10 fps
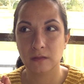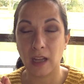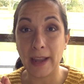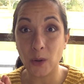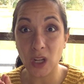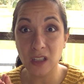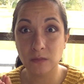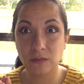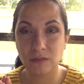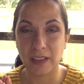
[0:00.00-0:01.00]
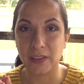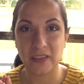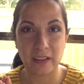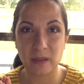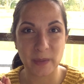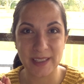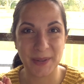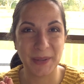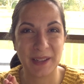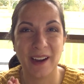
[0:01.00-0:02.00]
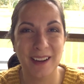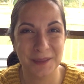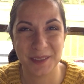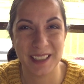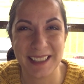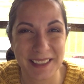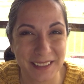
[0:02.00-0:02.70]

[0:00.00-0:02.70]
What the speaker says: I don't know. If you've ever been to a conference,